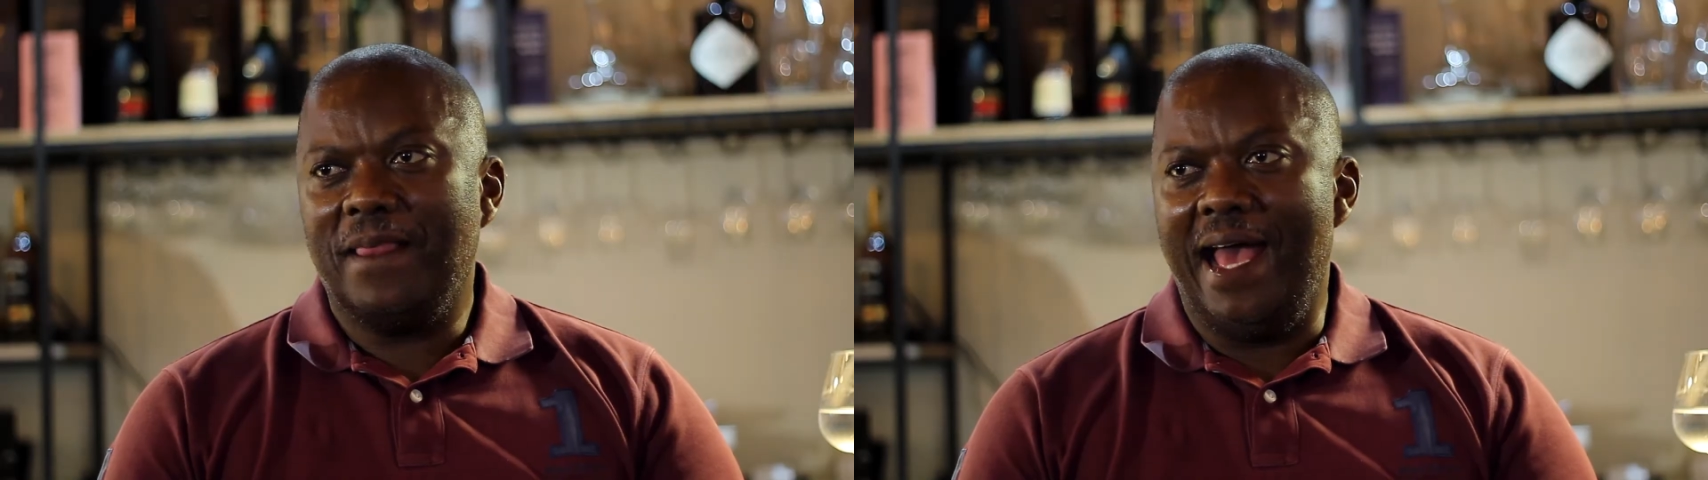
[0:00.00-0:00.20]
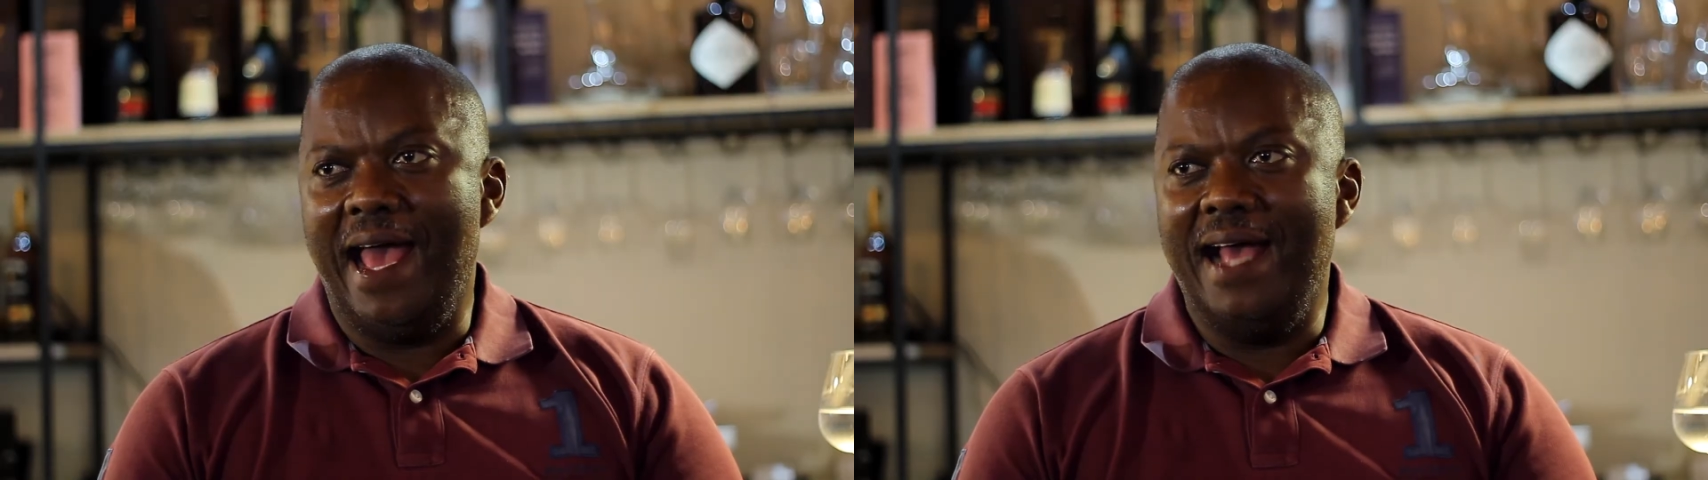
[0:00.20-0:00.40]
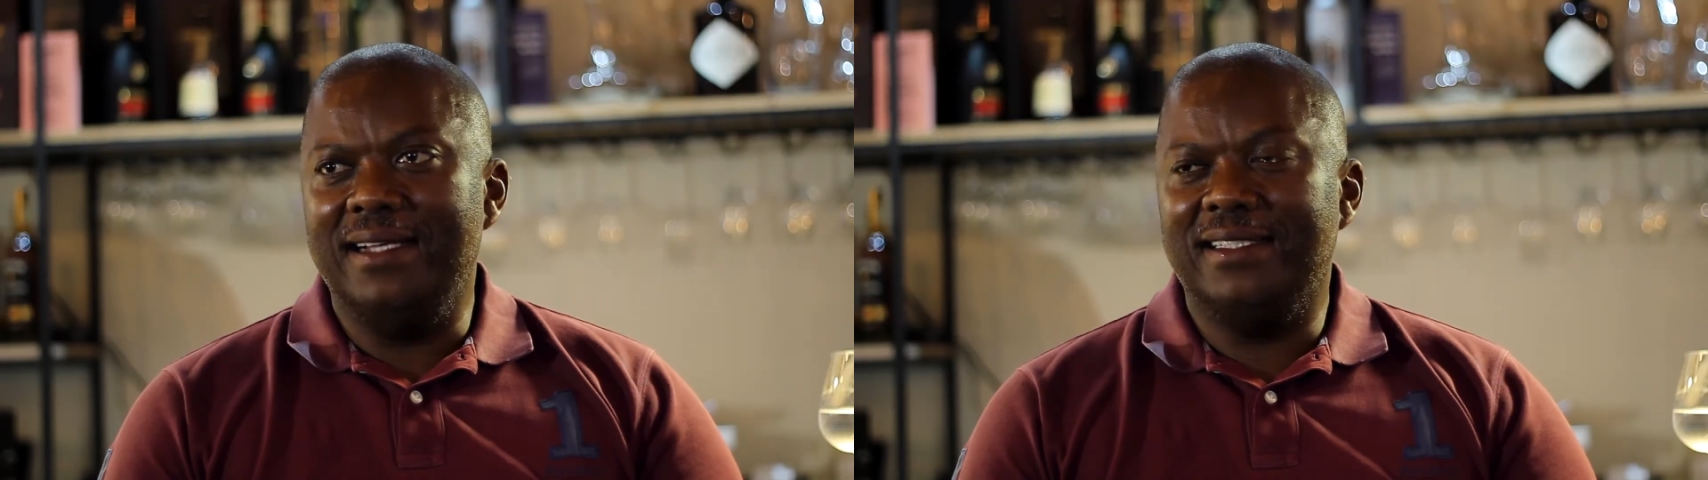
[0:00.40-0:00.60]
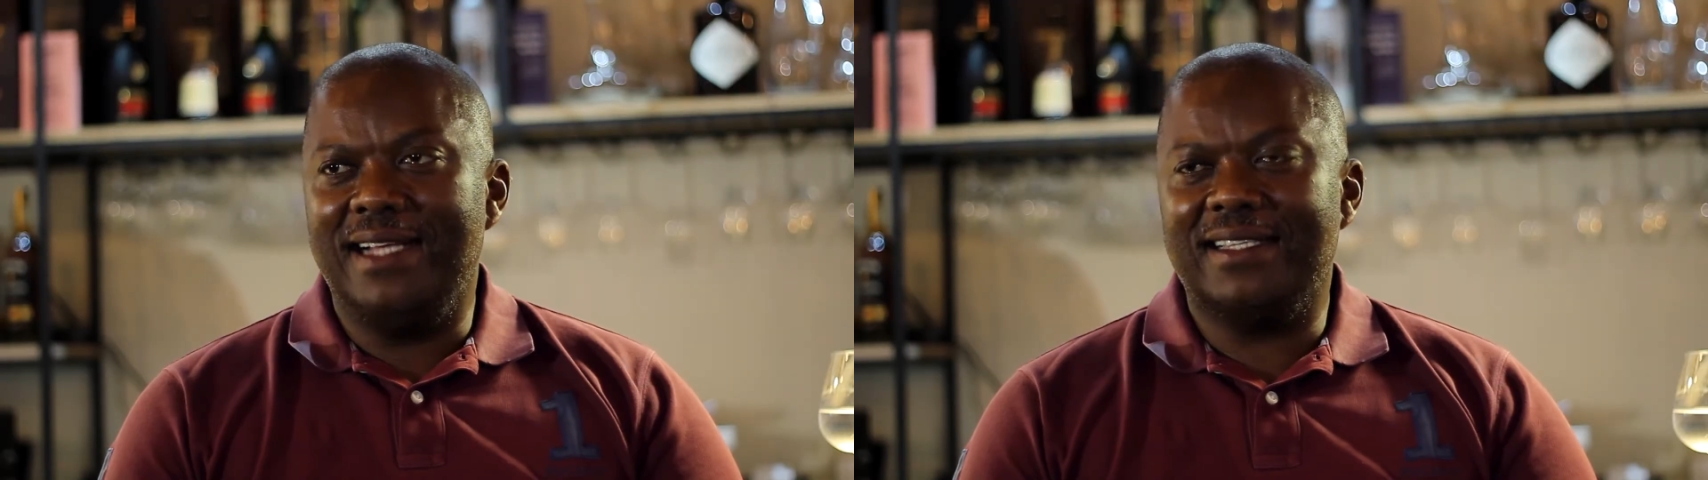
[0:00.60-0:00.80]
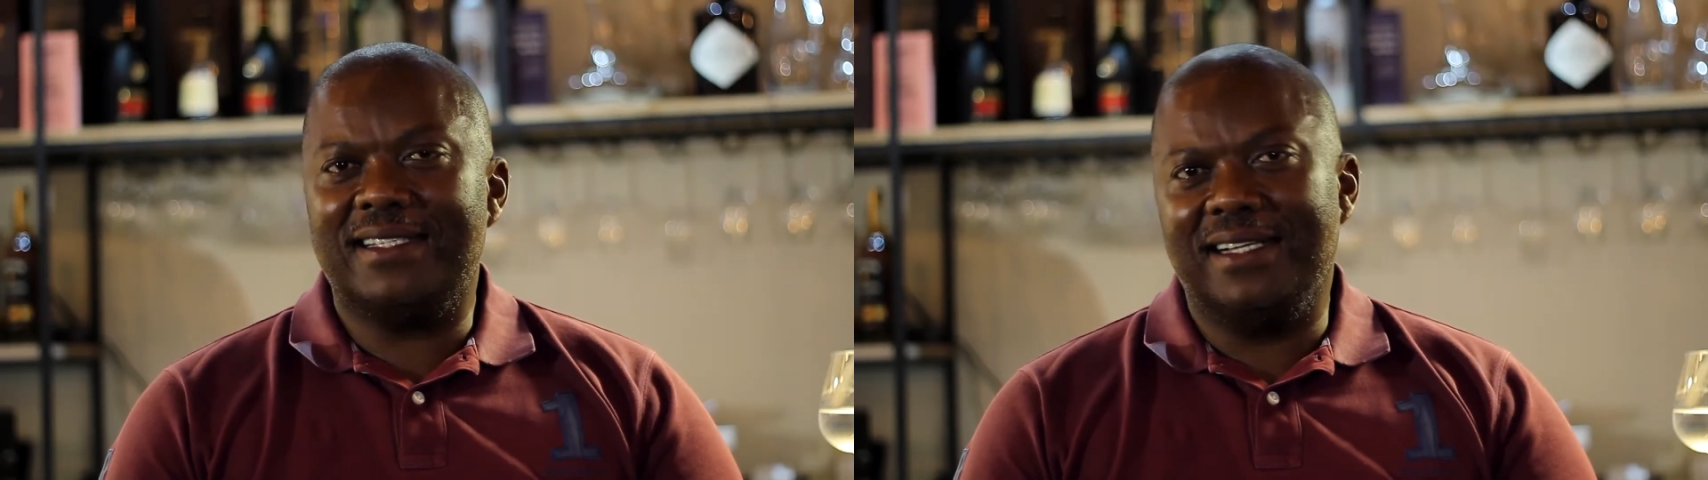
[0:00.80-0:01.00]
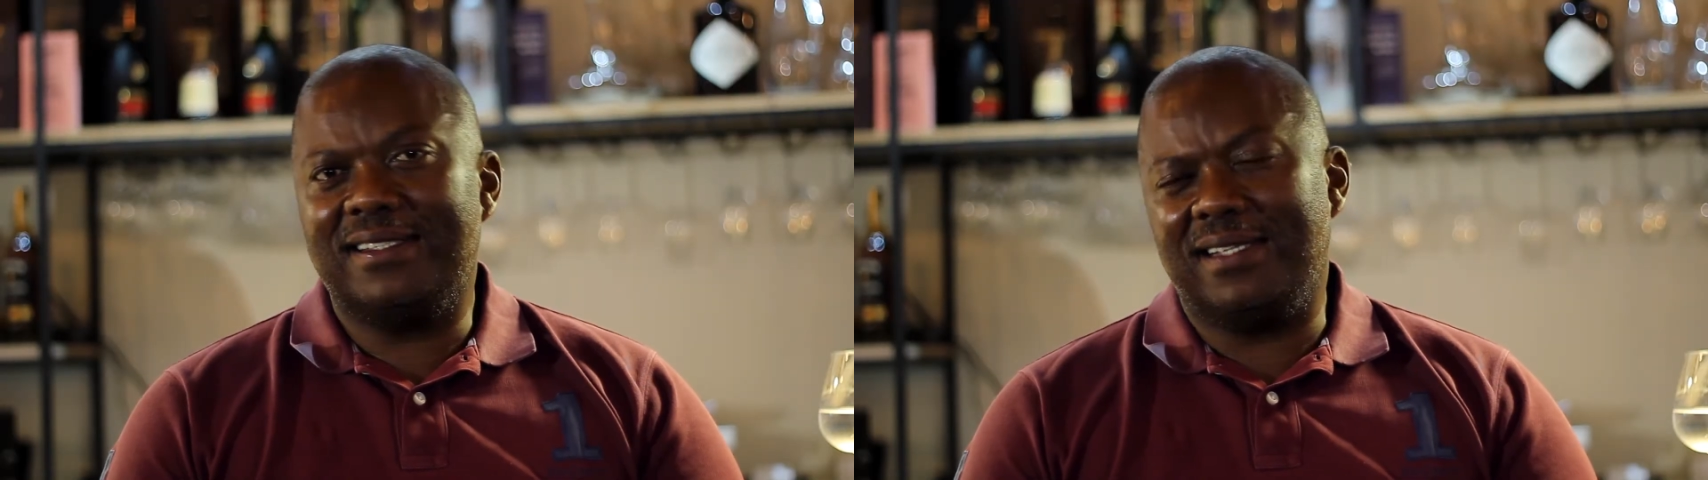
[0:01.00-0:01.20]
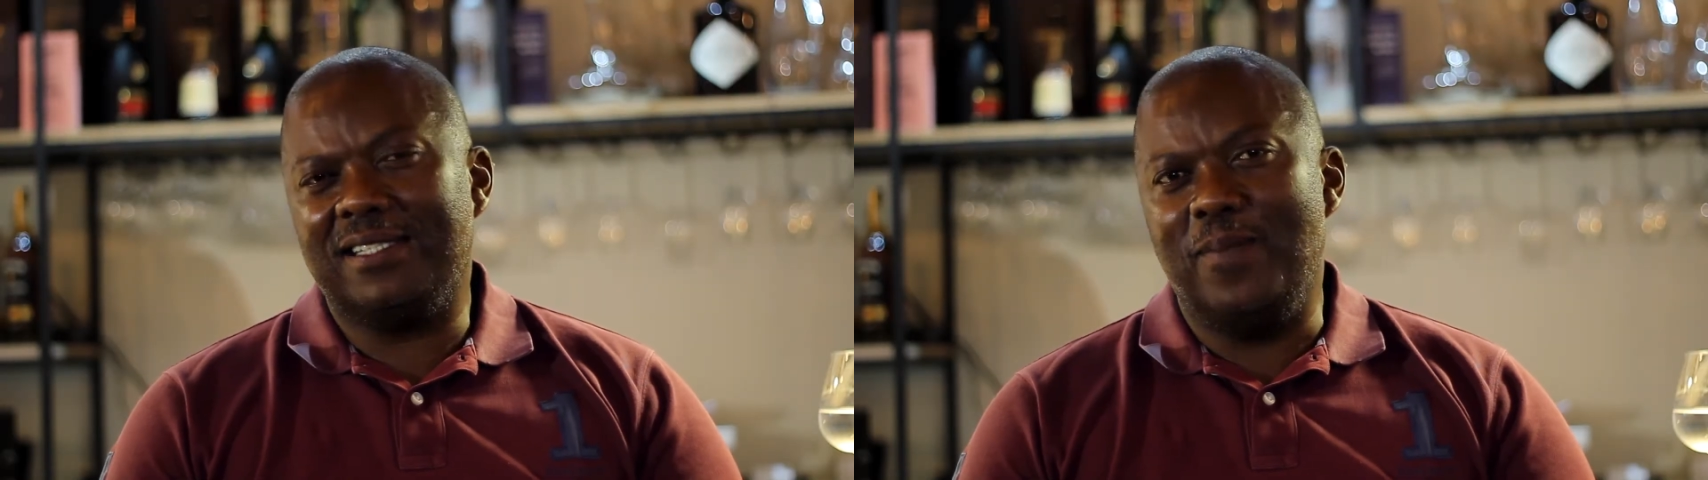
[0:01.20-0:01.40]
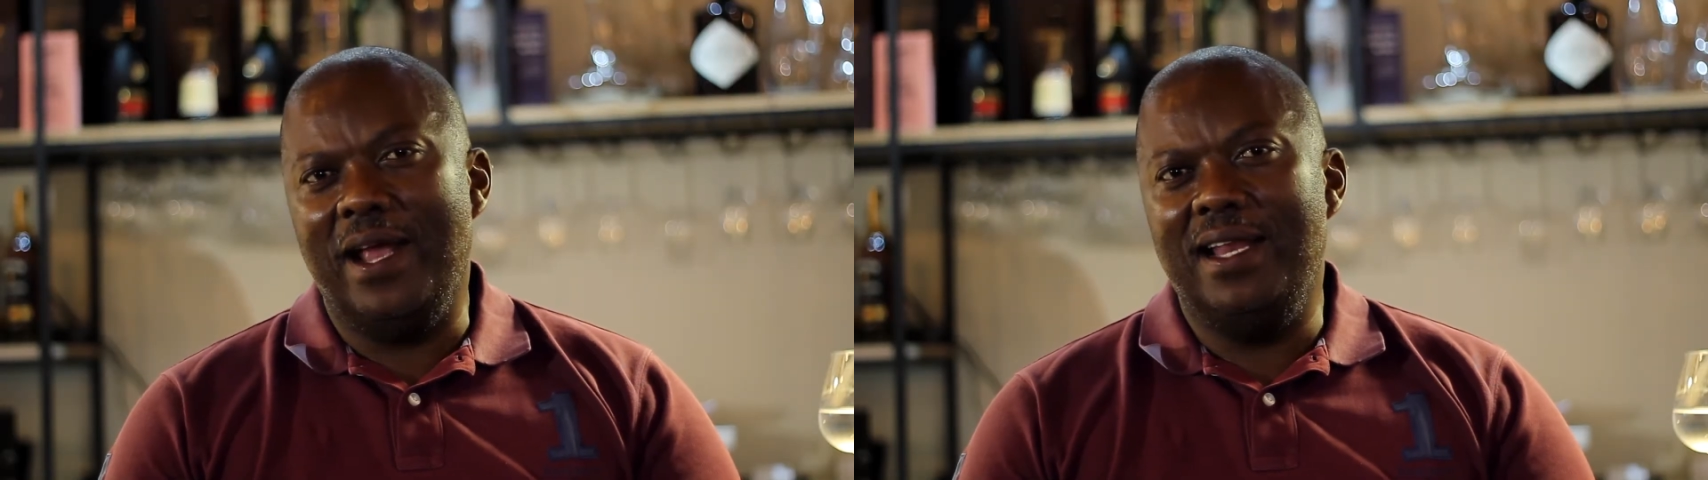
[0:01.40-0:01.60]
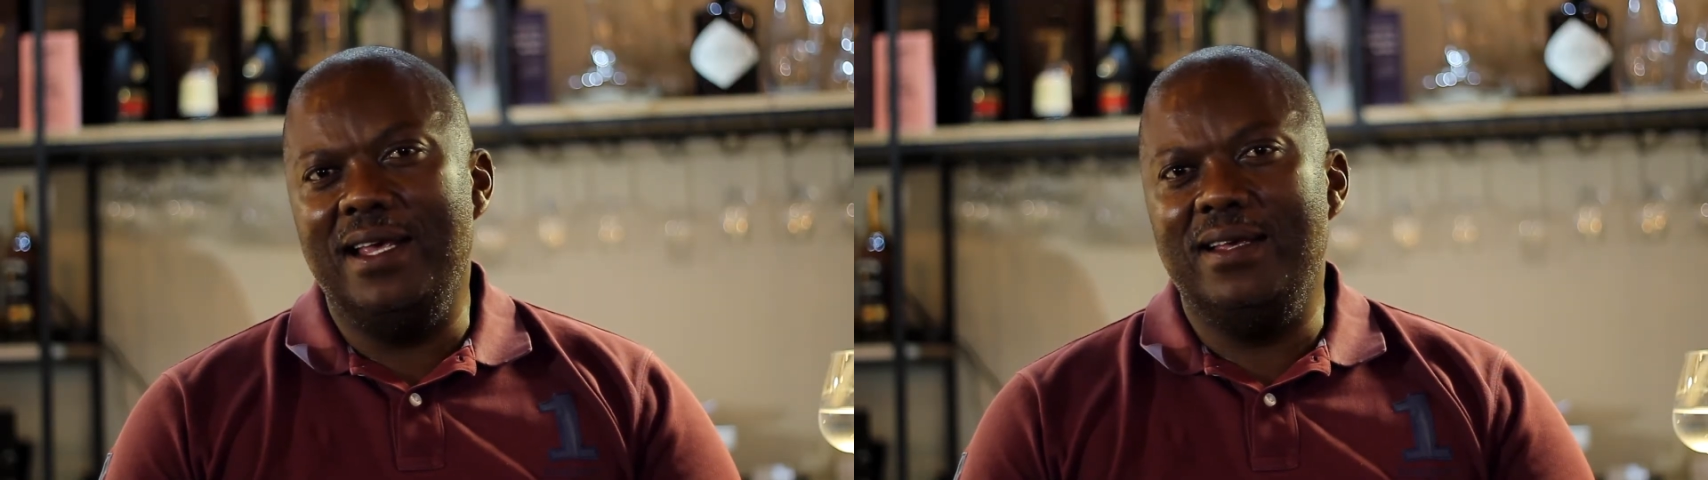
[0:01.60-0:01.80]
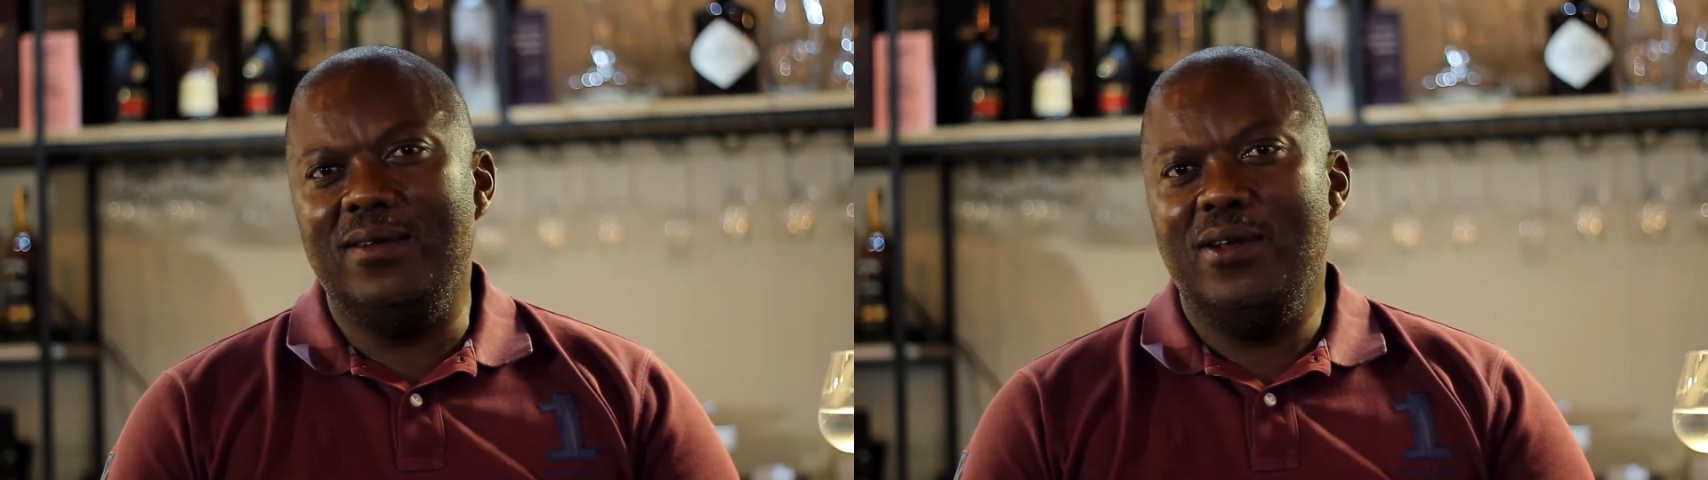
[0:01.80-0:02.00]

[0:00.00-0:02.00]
And that's, that's, just mainly